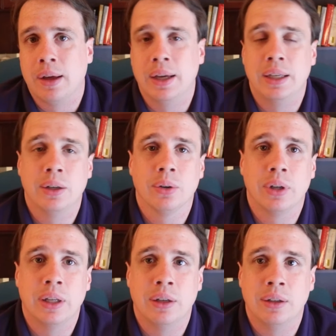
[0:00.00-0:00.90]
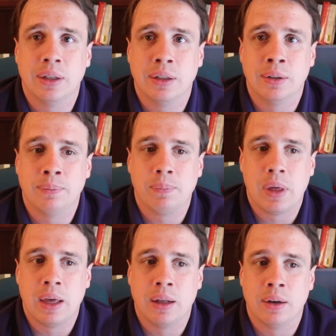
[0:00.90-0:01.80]
here in Denton,
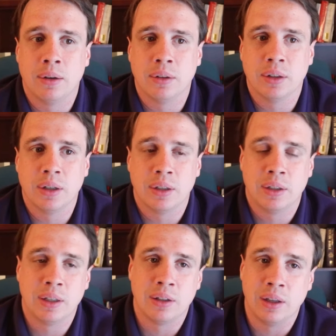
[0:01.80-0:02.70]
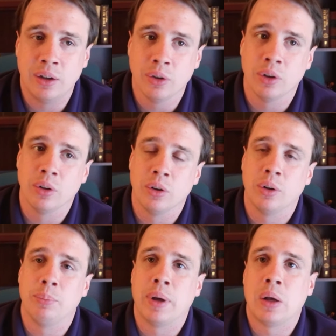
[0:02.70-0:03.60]
and get to hear and
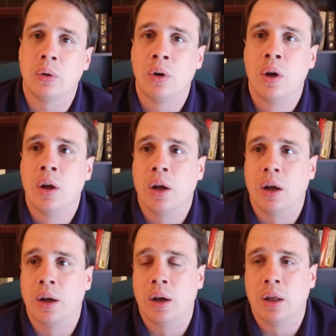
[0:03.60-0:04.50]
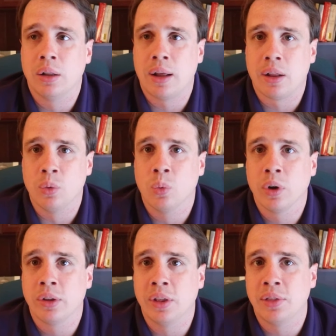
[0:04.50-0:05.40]
learn about a lot of the
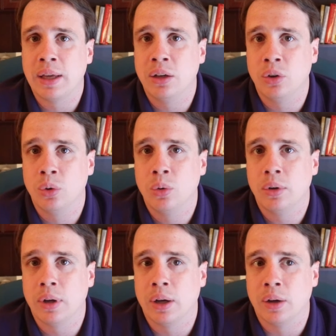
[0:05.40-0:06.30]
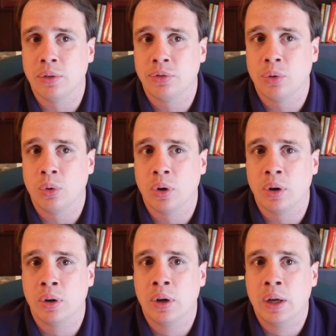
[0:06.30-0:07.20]
work that they do
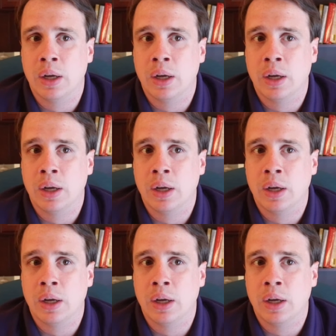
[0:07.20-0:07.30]
for